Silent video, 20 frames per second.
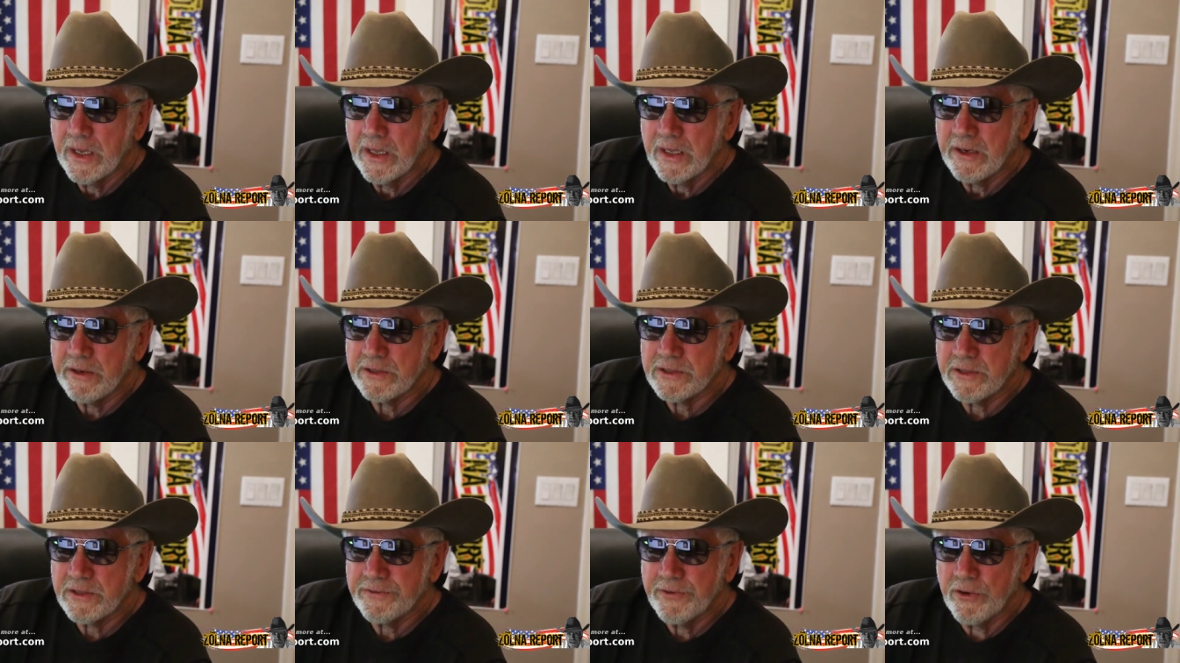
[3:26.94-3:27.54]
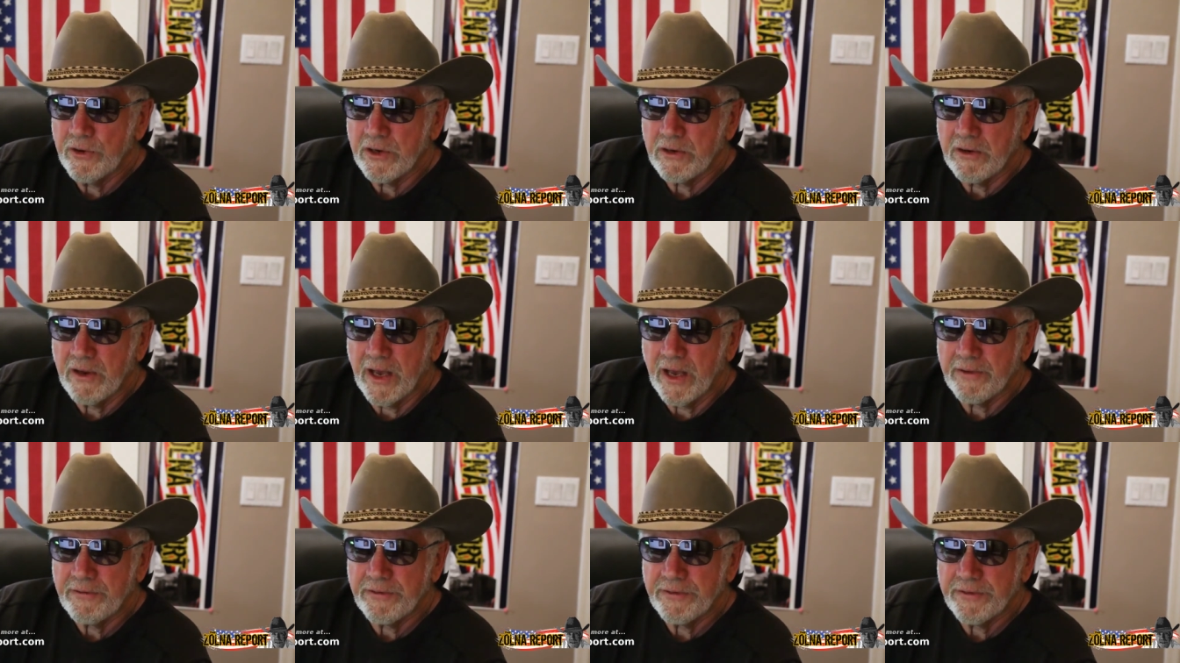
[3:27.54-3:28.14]
There's a
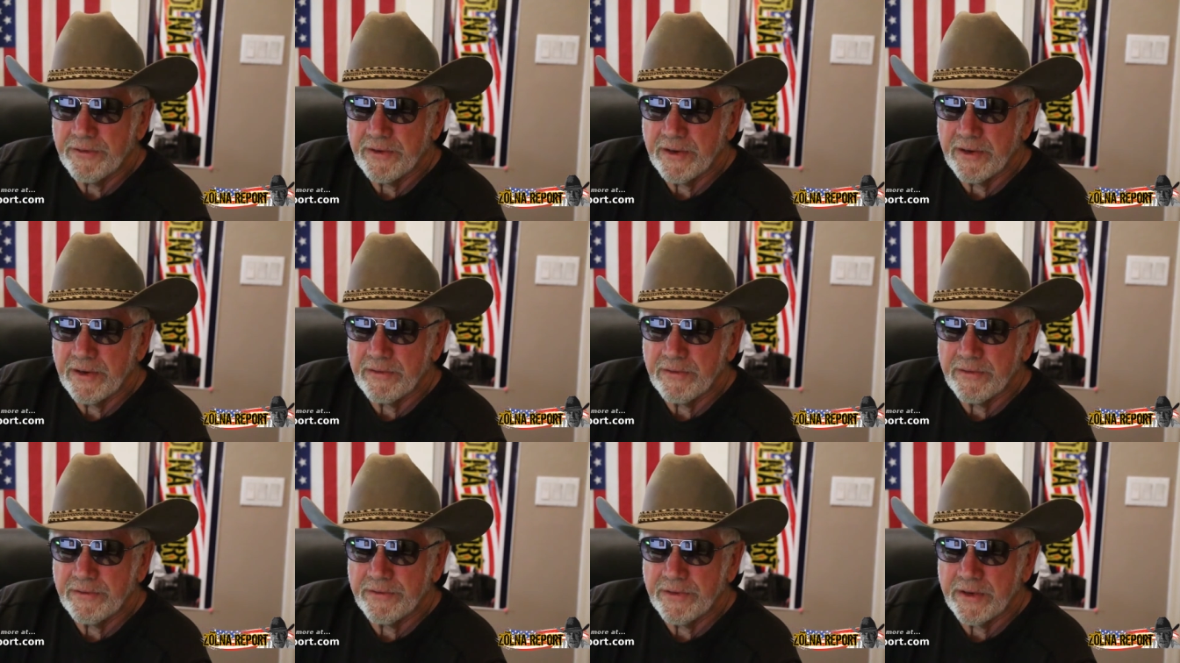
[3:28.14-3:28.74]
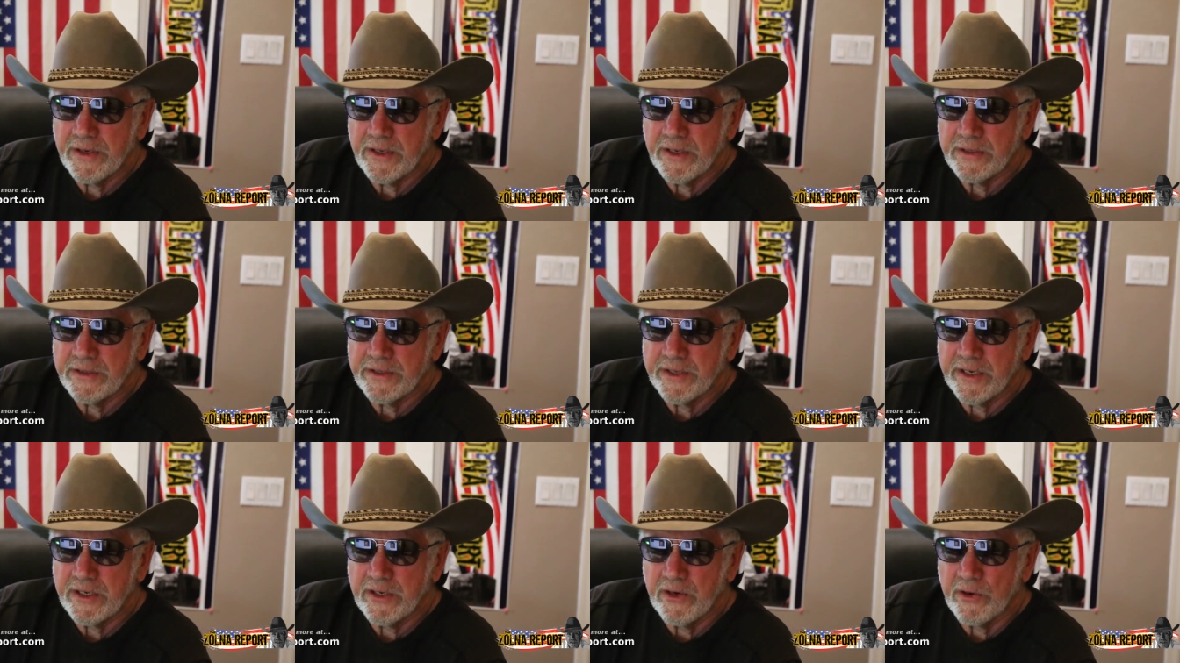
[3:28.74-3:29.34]
photograph of
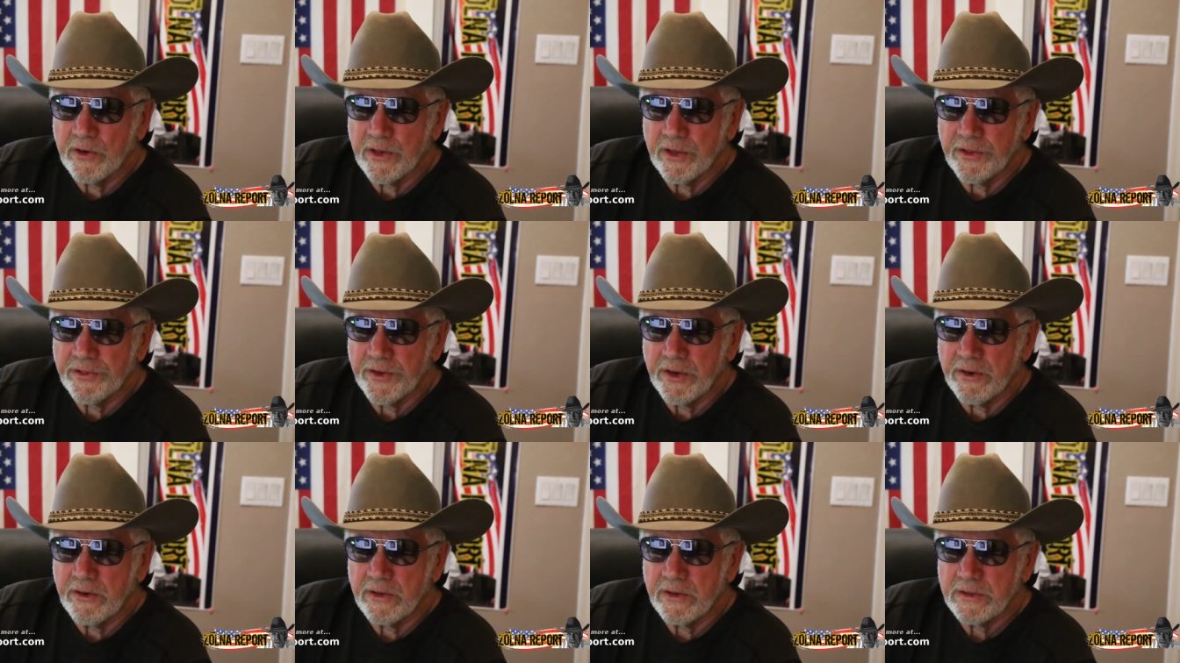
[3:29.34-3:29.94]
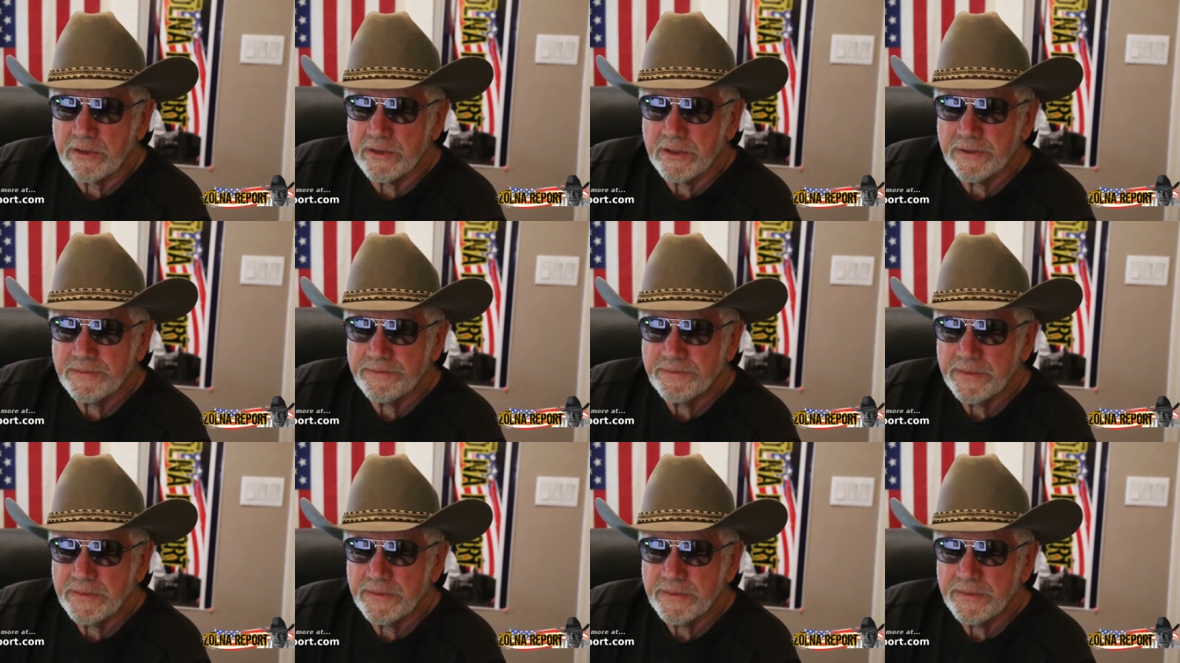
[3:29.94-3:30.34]
Dakota Theriot,